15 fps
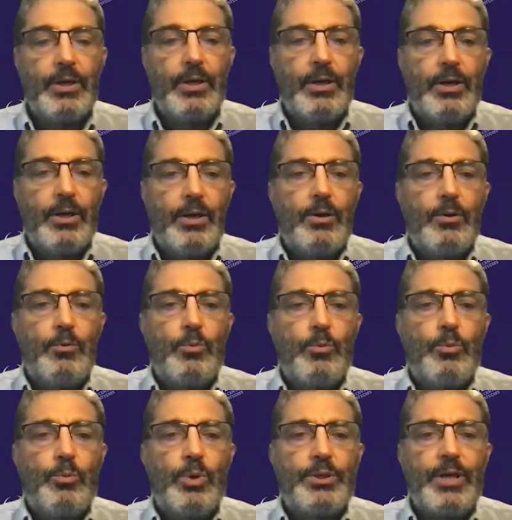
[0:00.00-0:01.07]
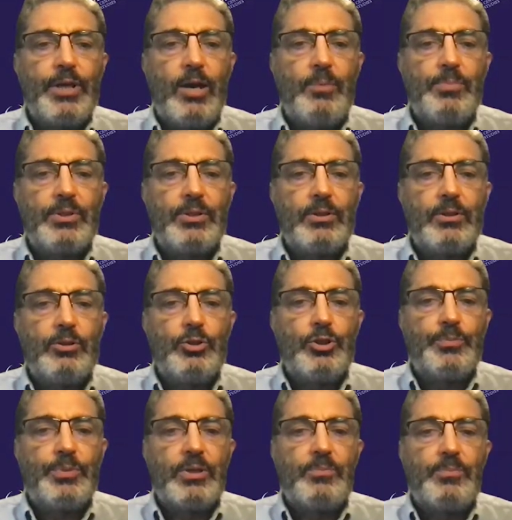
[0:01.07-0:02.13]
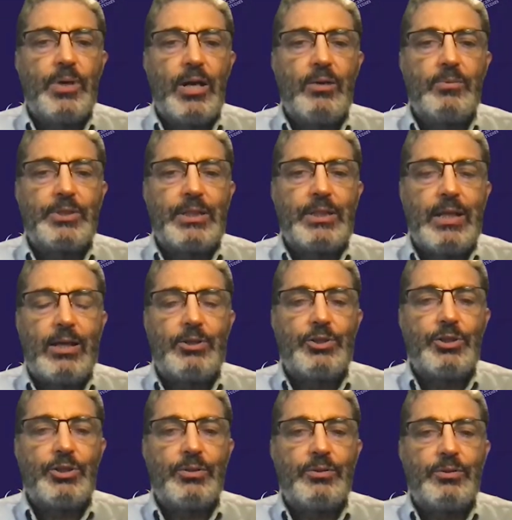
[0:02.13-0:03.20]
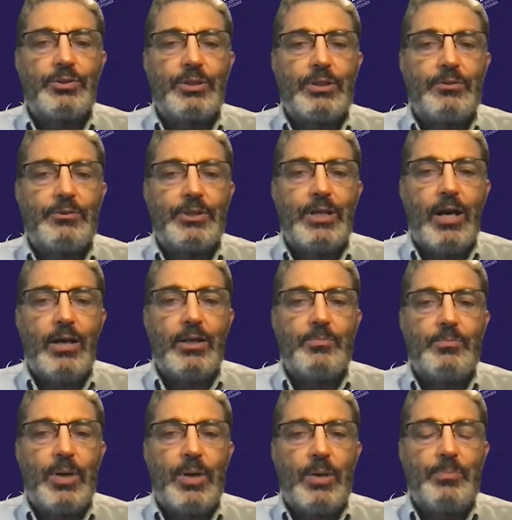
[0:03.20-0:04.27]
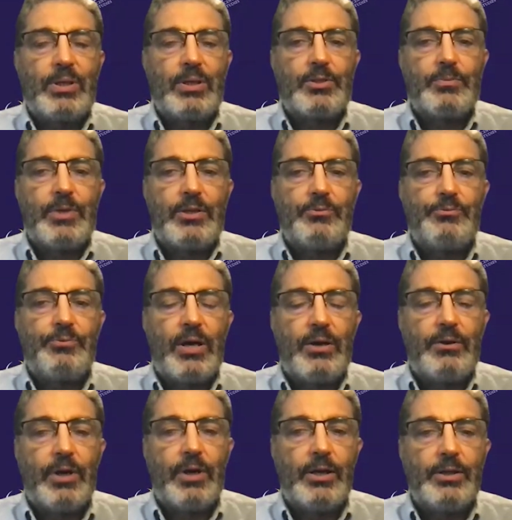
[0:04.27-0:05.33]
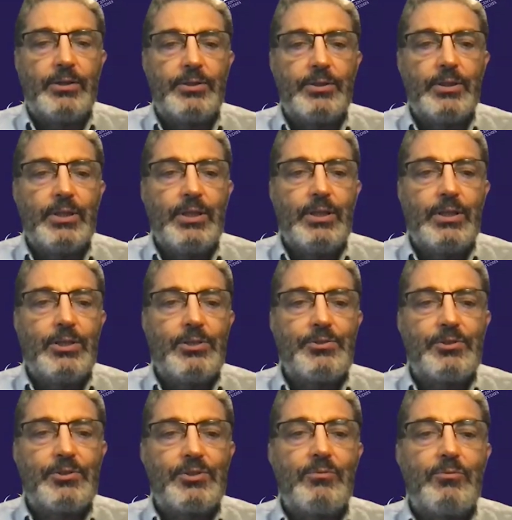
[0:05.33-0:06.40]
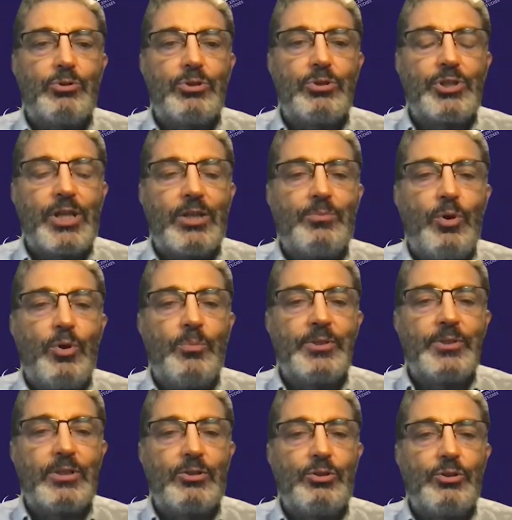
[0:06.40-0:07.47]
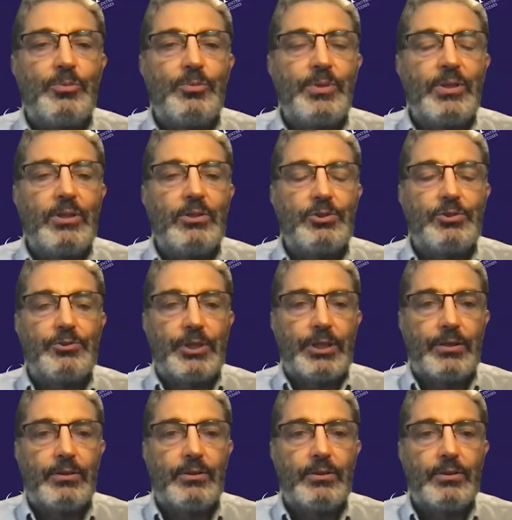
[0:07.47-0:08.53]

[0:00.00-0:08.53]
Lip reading: Right. What happened in the European Parliament elections regarding populism and the far right? Is this a watershed moment in European history?